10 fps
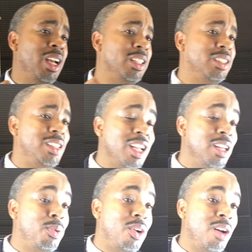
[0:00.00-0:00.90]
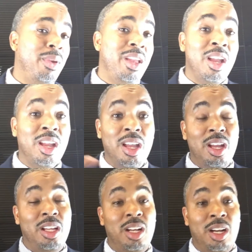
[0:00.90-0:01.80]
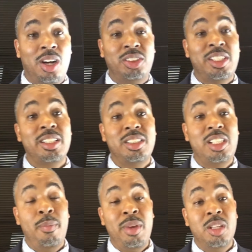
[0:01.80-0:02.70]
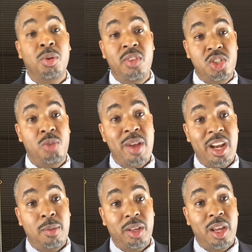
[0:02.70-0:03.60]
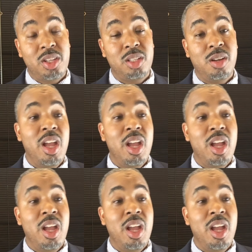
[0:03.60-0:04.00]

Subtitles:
The second part being, second step being the provisional patent application.